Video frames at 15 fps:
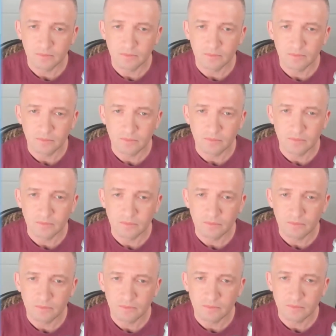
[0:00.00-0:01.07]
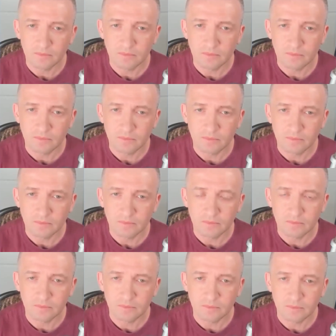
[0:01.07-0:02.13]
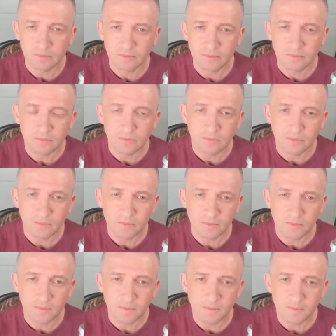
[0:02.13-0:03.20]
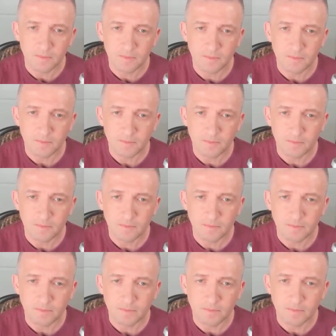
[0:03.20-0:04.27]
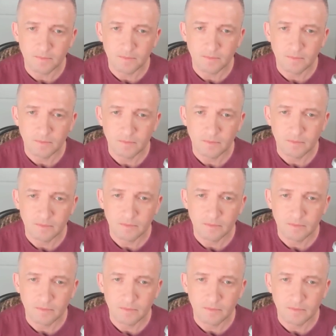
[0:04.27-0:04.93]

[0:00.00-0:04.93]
(silent)